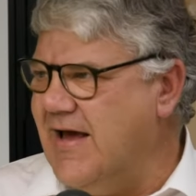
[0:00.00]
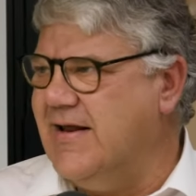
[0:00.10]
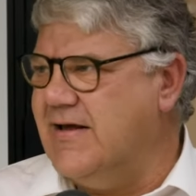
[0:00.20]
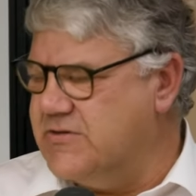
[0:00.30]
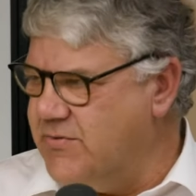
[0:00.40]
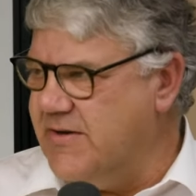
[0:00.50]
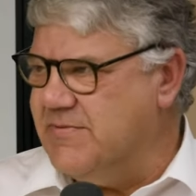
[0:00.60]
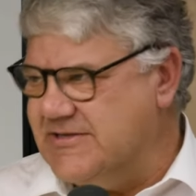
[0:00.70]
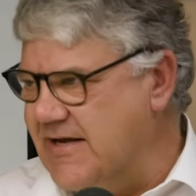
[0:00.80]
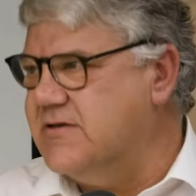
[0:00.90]
18,
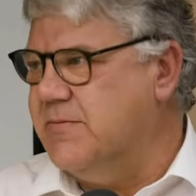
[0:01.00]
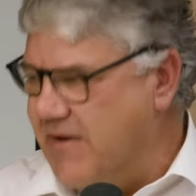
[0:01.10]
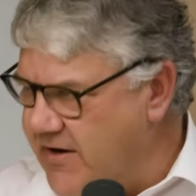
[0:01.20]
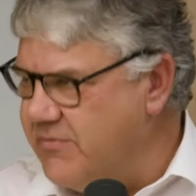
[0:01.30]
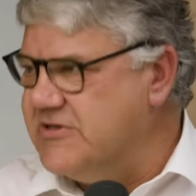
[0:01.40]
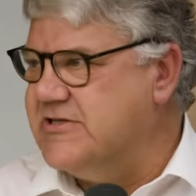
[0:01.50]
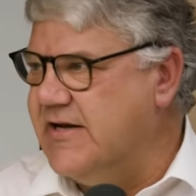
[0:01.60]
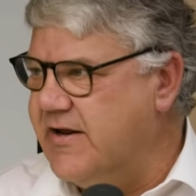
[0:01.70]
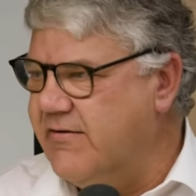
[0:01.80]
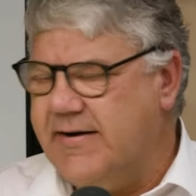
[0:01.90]
20%, depending on which
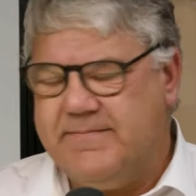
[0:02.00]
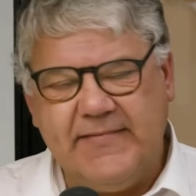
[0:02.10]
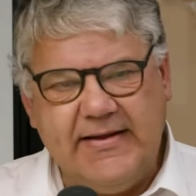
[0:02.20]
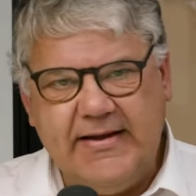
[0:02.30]
city you're in.